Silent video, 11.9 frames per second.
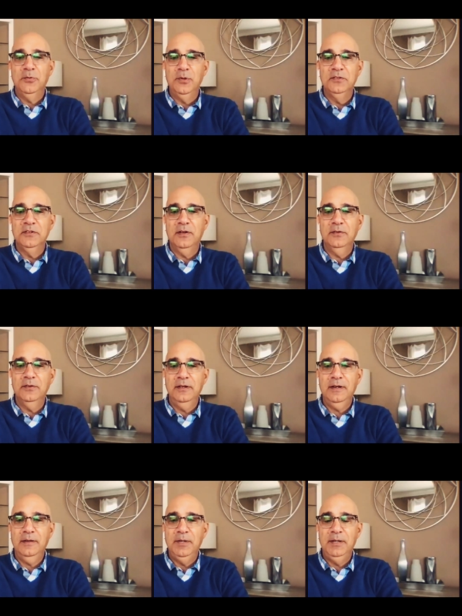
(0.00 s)
so
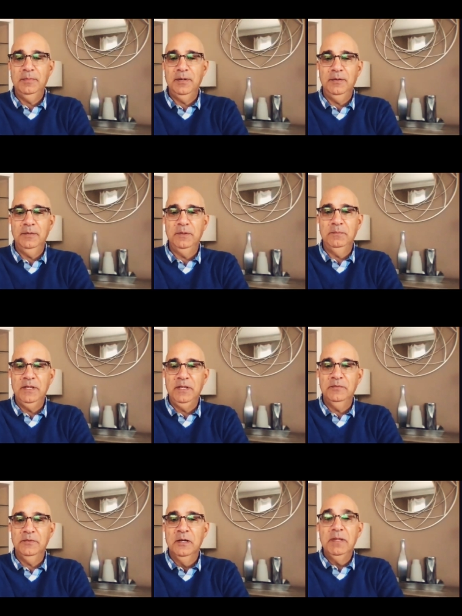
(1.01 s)
insulting. I mean,
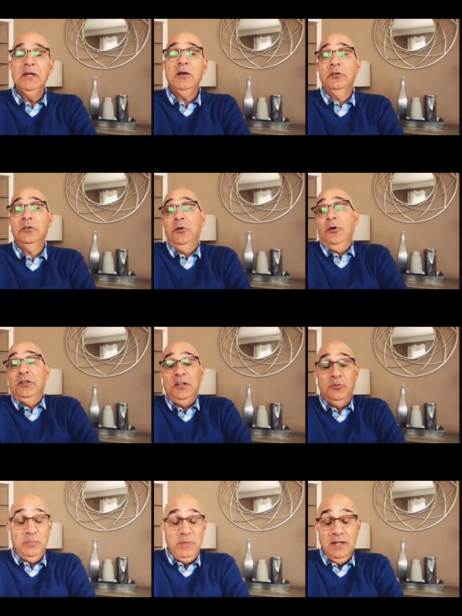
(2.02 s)
being called an
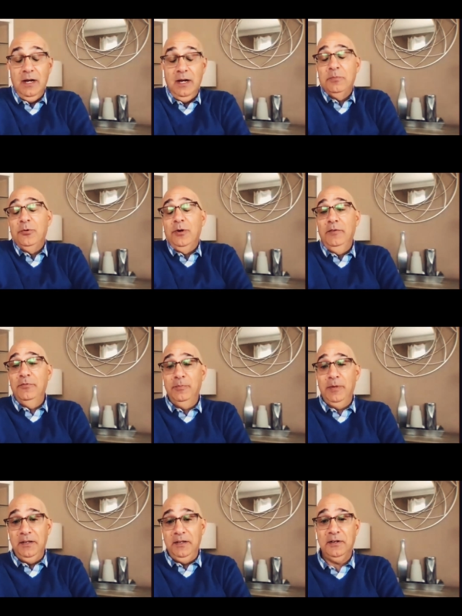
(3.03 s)
architect would be an upgrade for
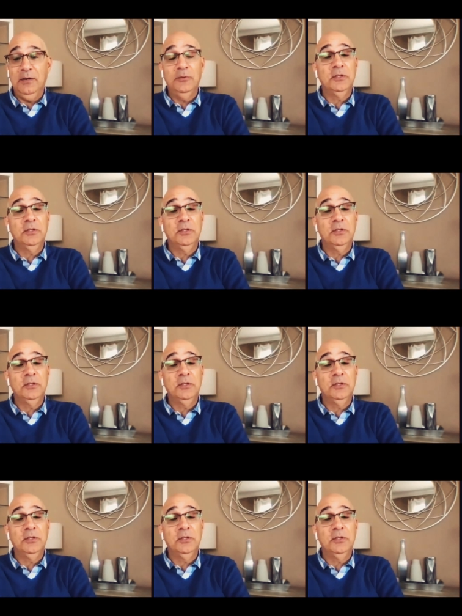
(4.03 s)
me. So I